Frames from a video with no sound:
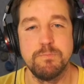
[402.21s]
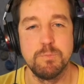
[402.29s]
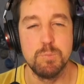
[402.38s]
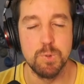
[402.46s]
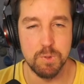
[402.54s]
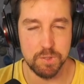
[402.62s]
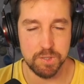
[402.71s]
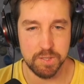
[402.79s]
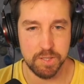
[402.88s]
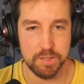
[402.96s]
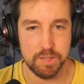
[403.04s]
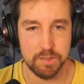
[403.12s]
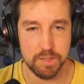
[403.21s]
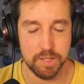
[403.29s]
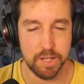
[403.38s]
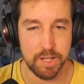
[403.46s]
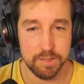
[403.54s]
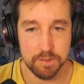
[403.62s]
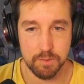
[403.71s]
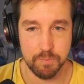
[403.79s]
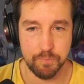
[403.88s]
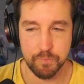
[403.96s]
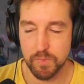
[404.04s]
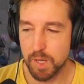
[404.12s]
boulders in there that are custom.
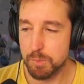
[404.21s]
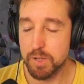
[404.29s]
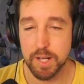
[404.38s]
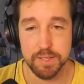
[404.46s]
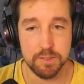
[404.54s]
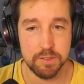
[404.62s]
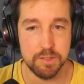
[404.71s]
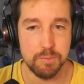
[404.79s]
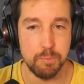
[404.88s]
Among others,